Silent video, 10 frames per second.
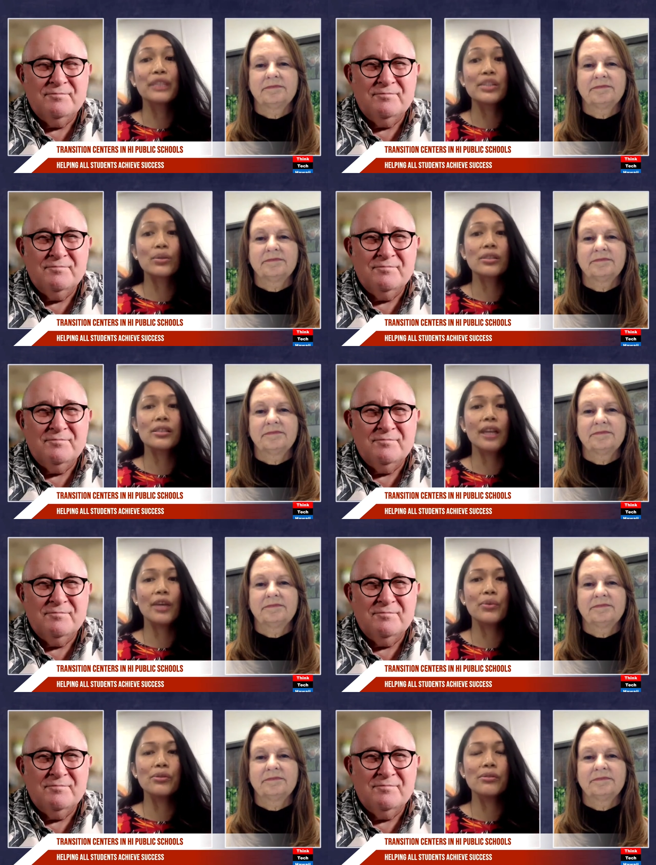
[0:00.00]
Speaker 1: resource
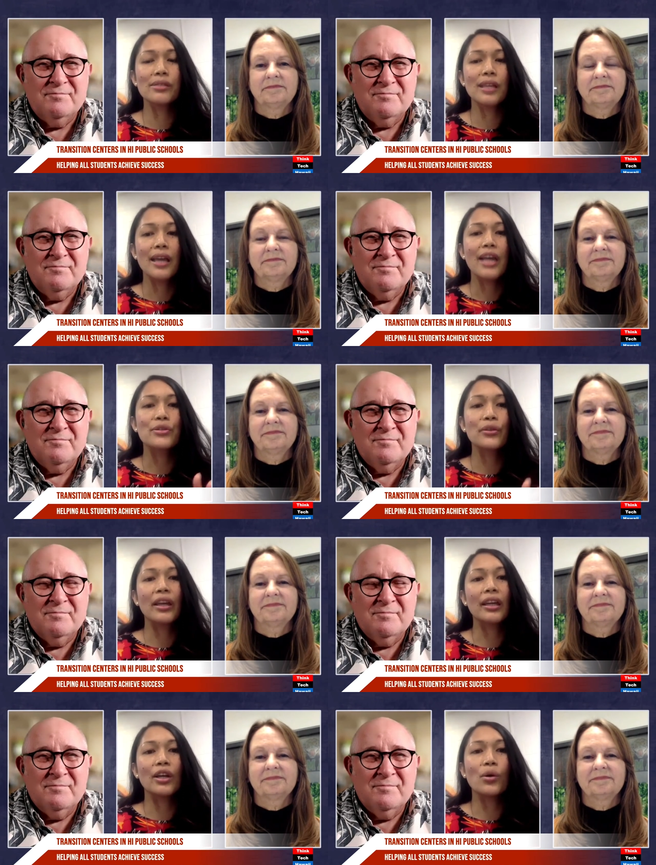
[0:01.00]
tables. And so they
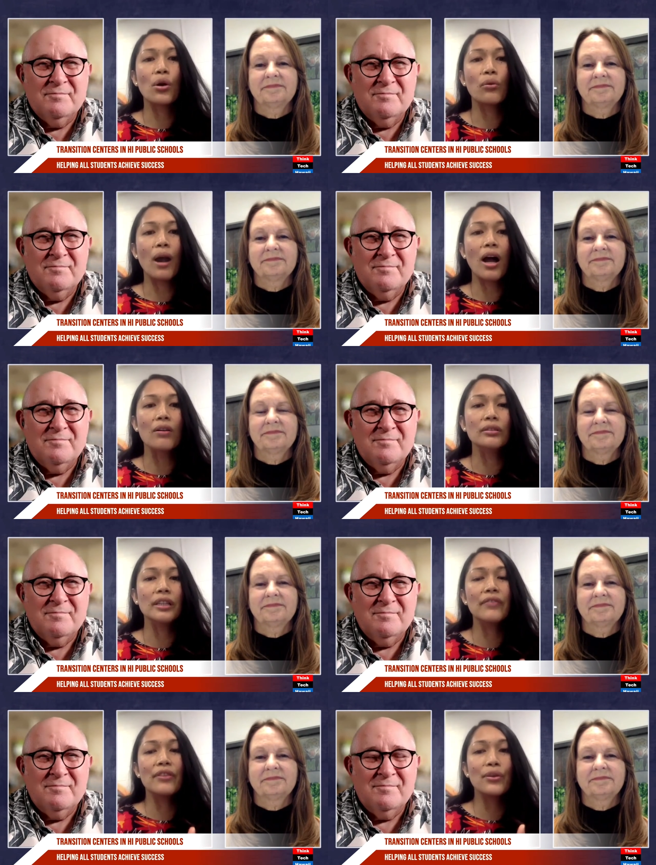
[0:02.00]
can go around,
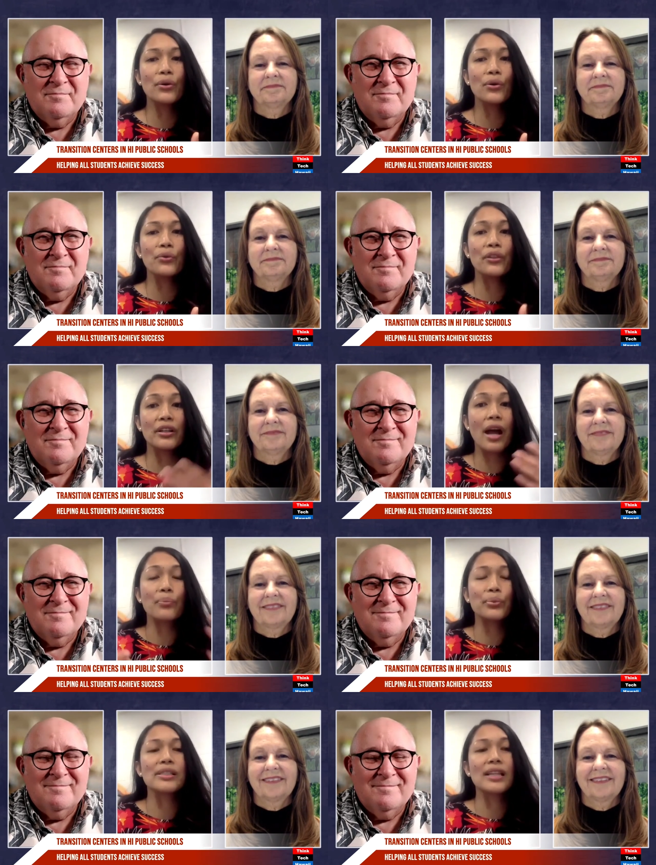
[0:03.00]
even though they're not
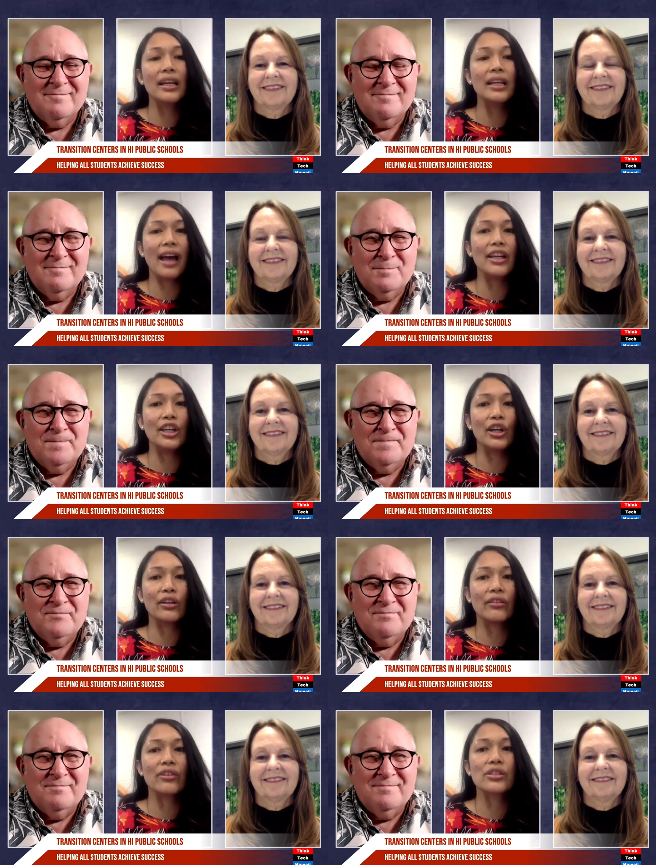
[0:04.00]
presenting that year,
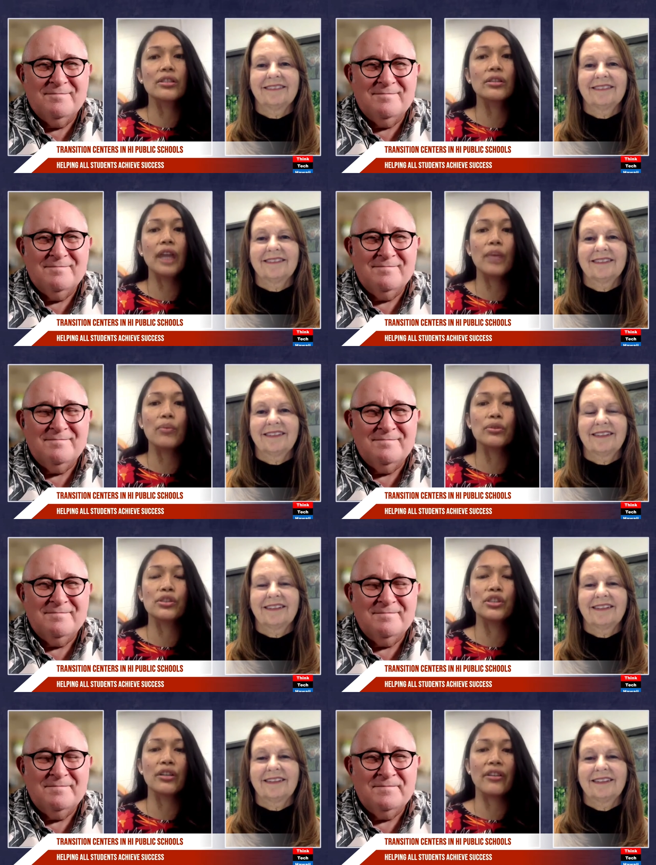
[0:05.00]
they're still able to
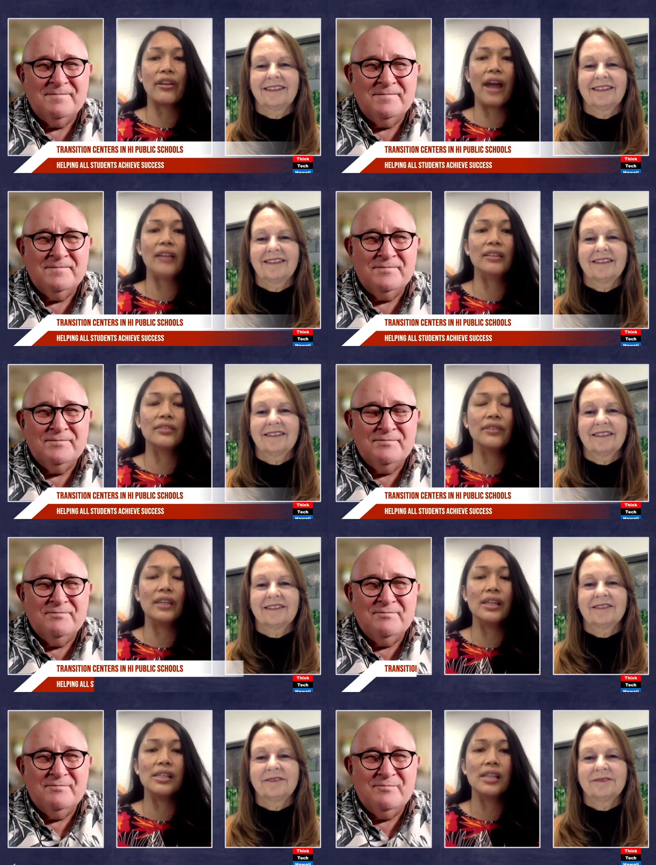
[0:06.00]
share their
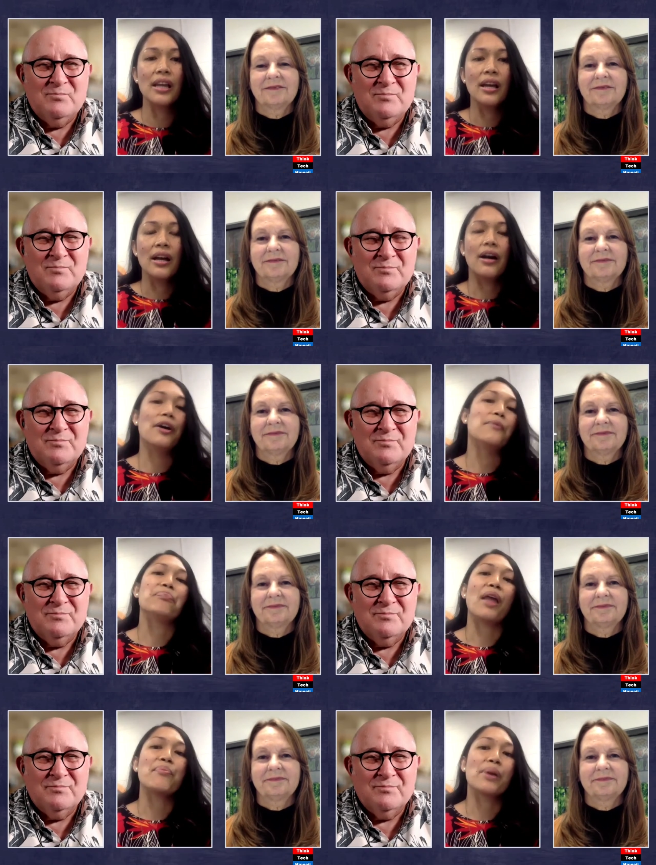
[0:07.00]
activities um,
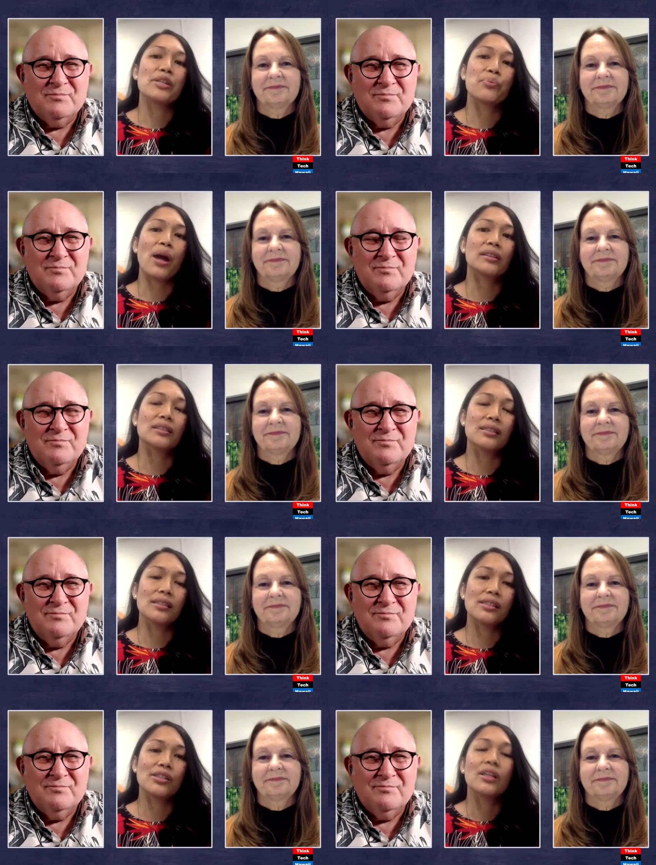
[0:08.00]
and best
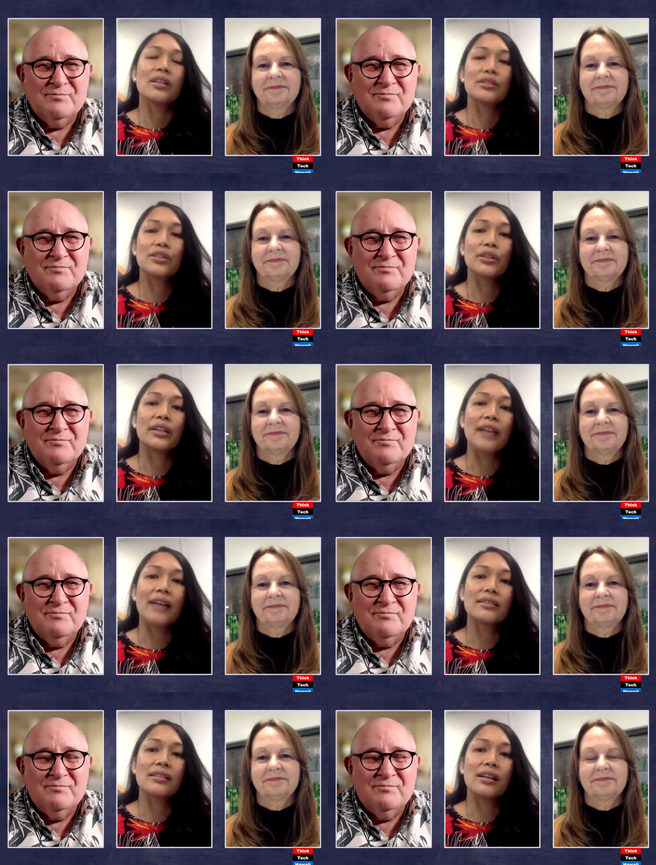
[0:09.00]
practices during that